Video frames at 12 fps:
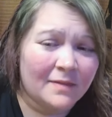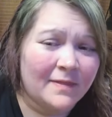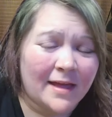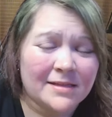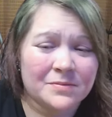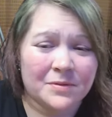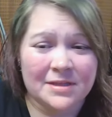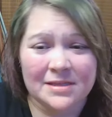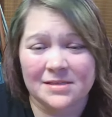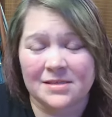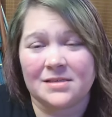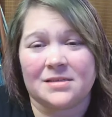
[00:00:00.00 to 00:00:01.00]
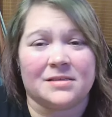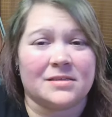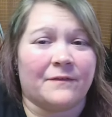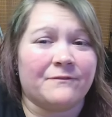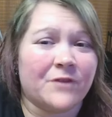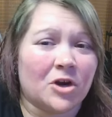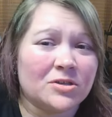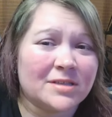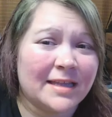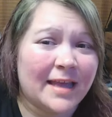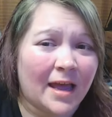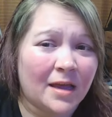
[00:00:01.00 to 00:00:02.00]
That's what this is the
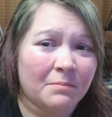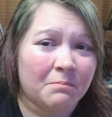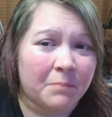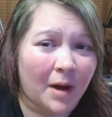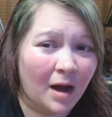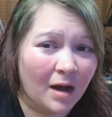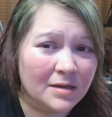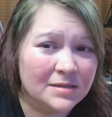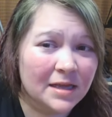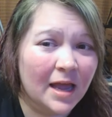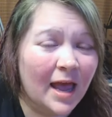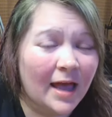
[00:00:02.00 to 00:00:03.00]
first game box,